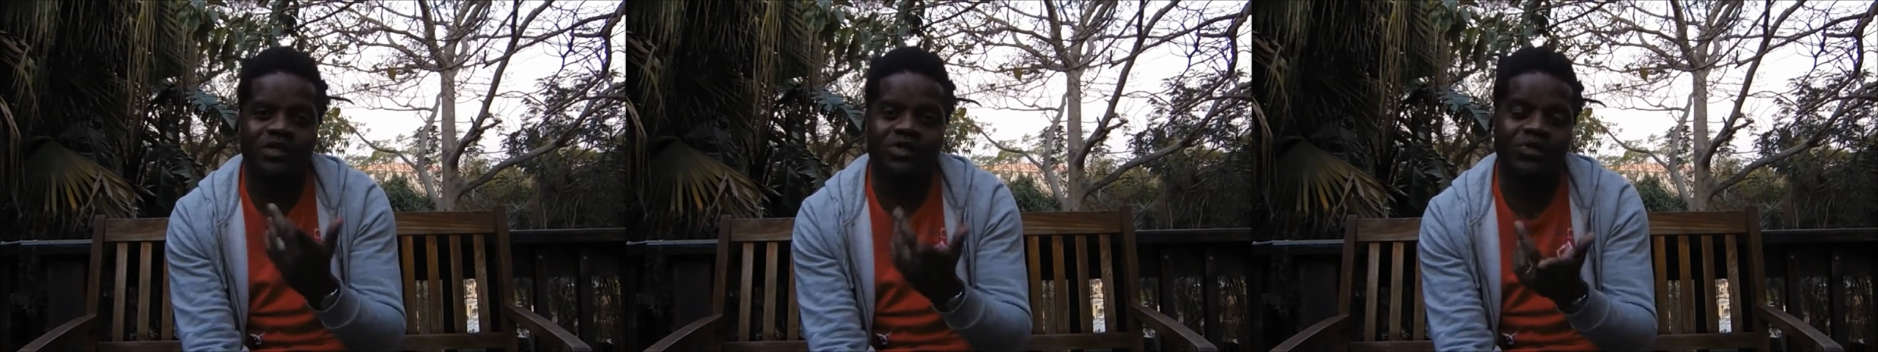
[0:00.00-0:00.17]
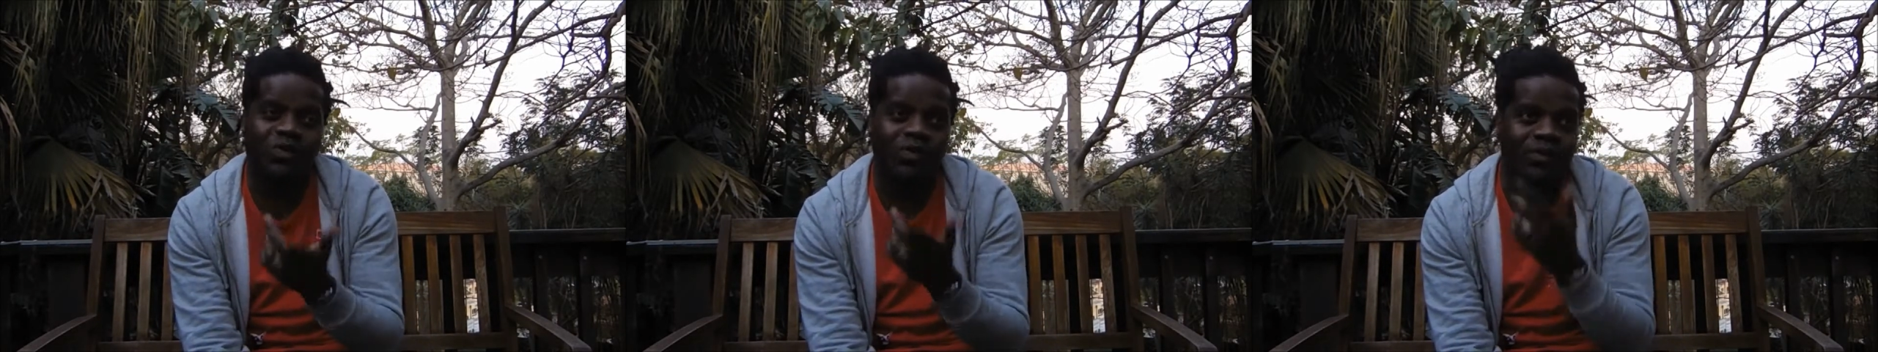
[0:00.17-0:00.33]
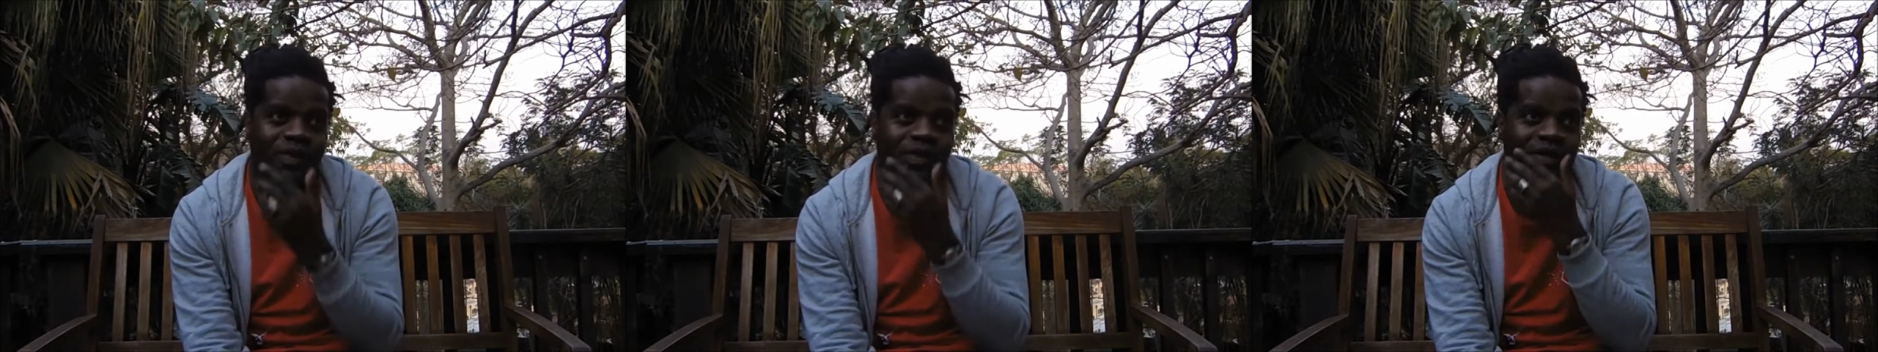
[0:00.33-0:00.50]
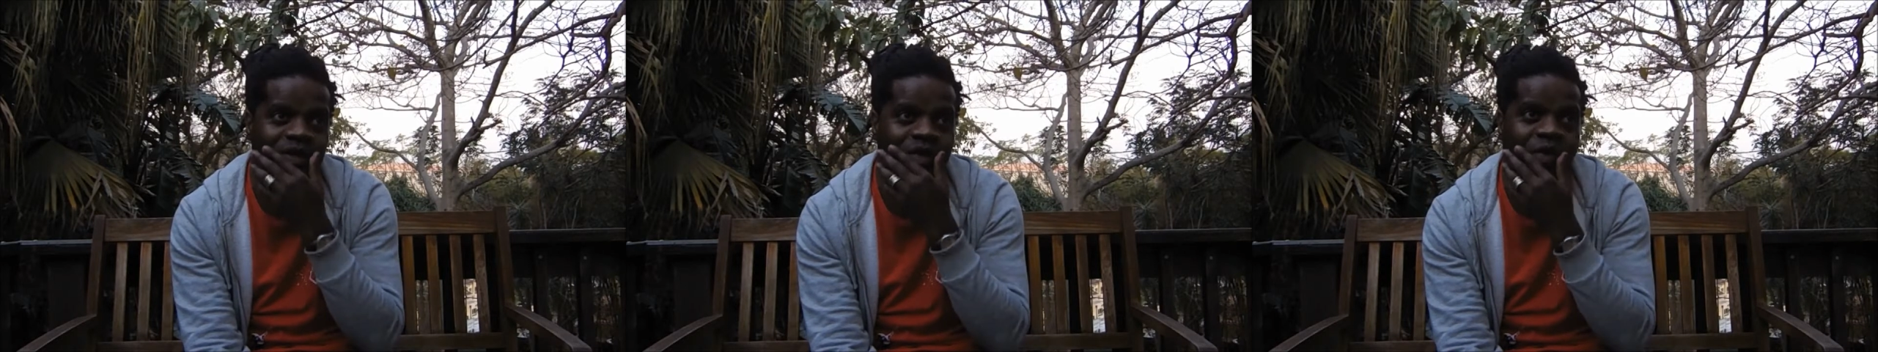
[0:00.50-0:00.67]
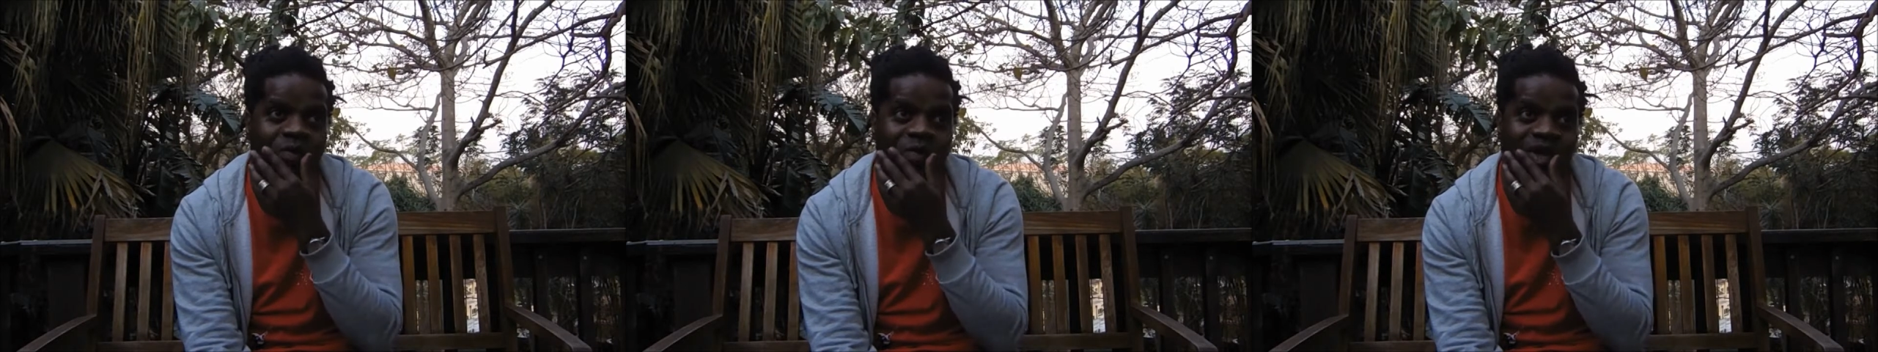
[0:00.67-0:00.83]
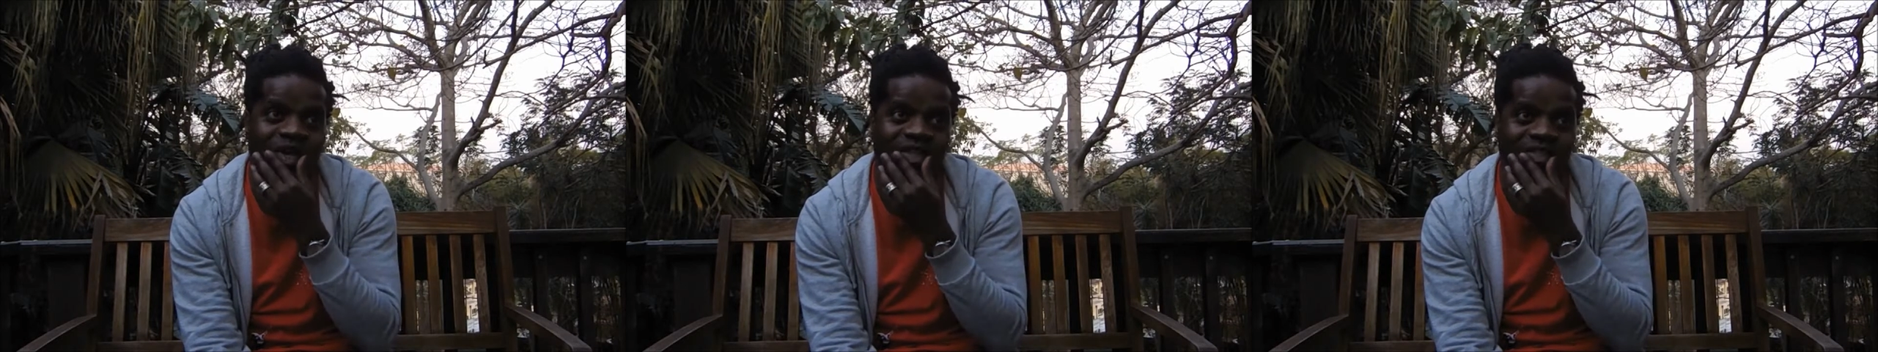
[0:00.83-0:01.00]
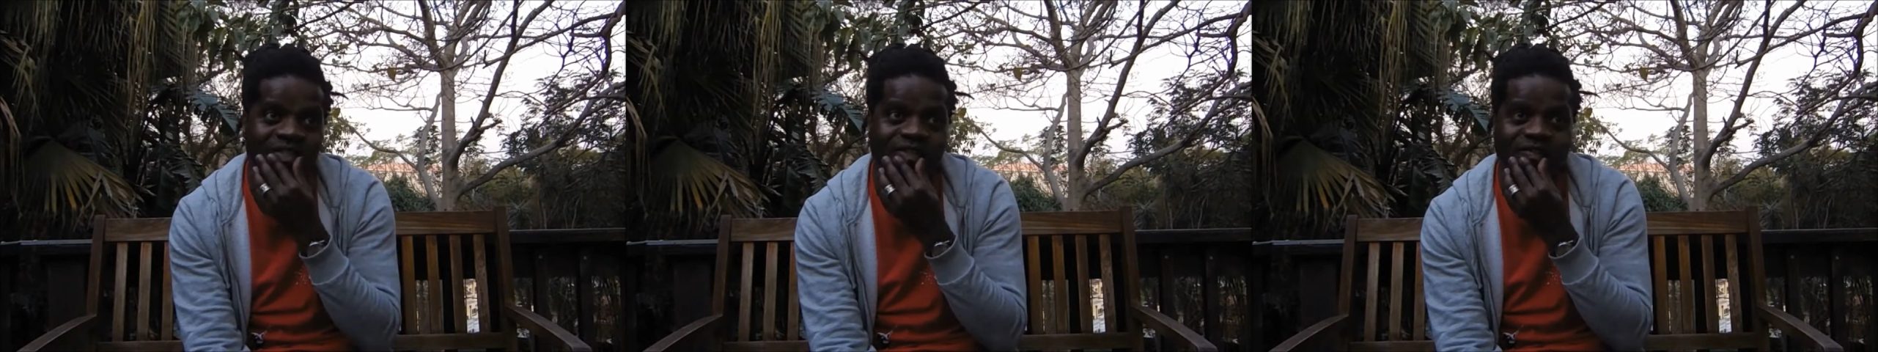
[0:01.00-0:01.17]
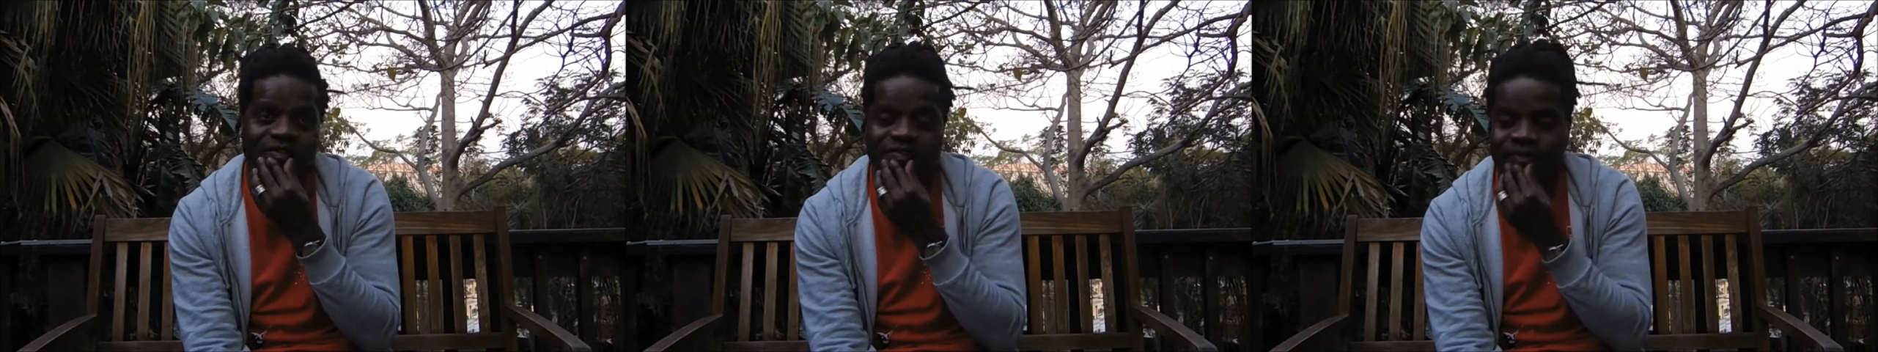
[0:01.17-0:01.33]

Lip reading: Suguma Comprehensive.